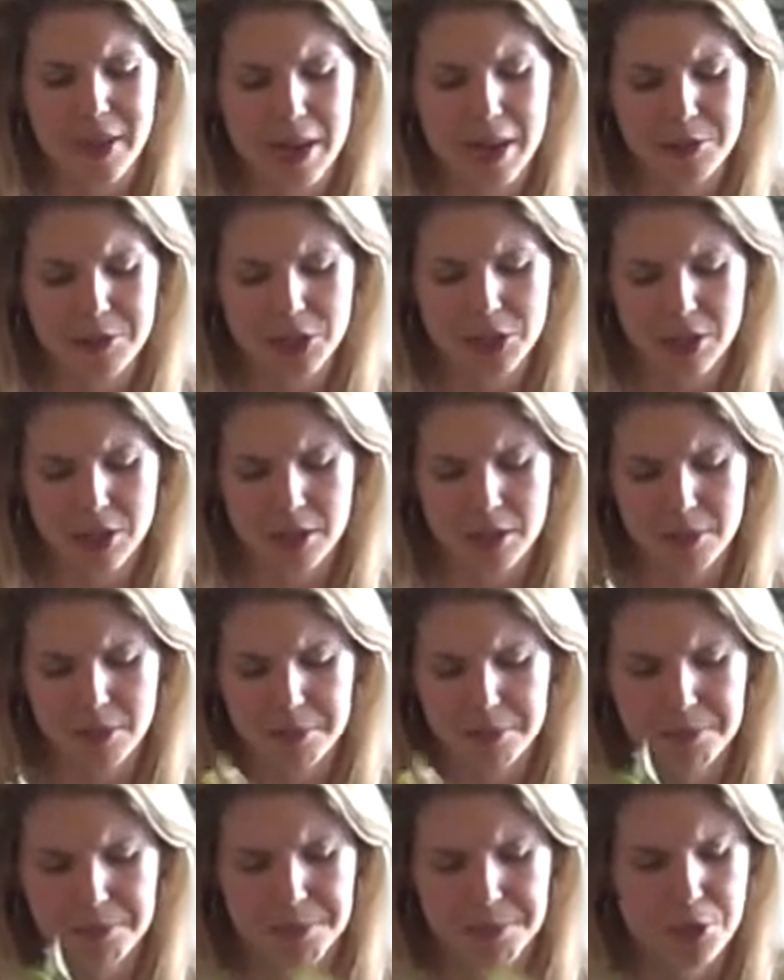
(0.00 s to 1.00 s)
I'm just going to
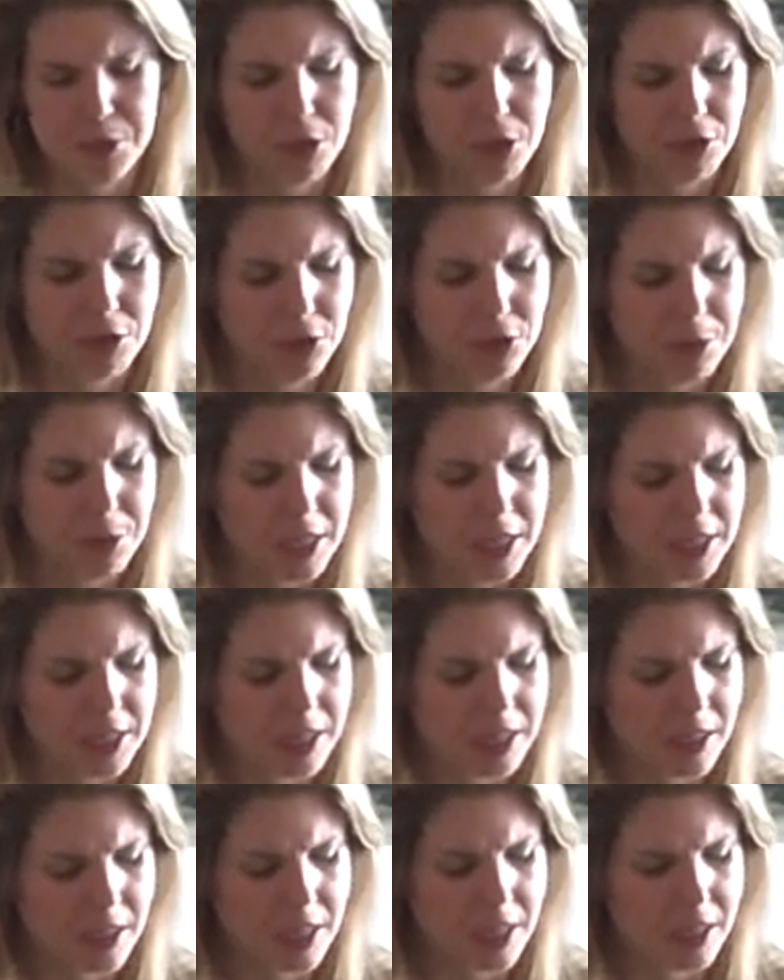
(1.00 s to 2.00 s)
put a few
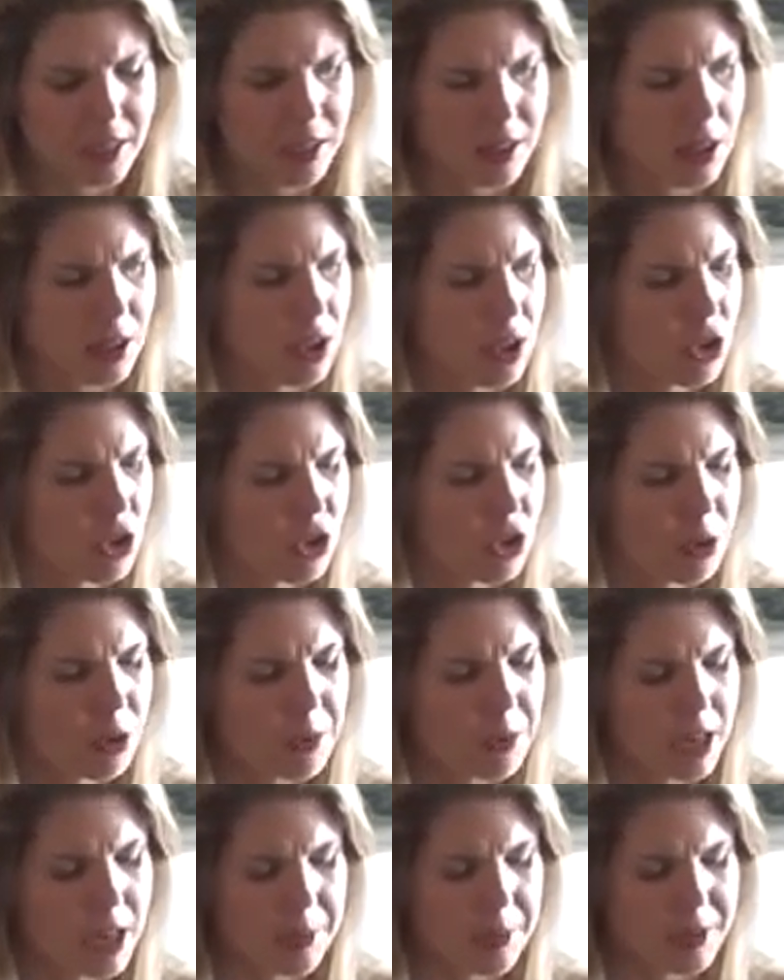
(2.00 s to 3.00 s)
pieces in,
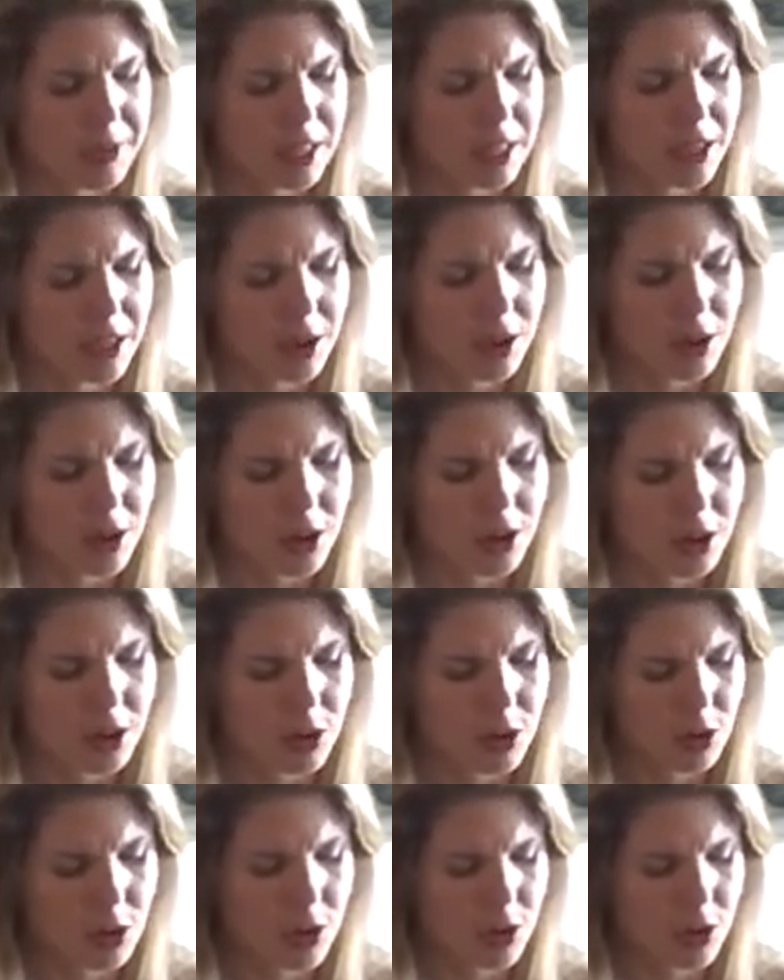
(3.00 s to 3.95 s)
trim it up as I go,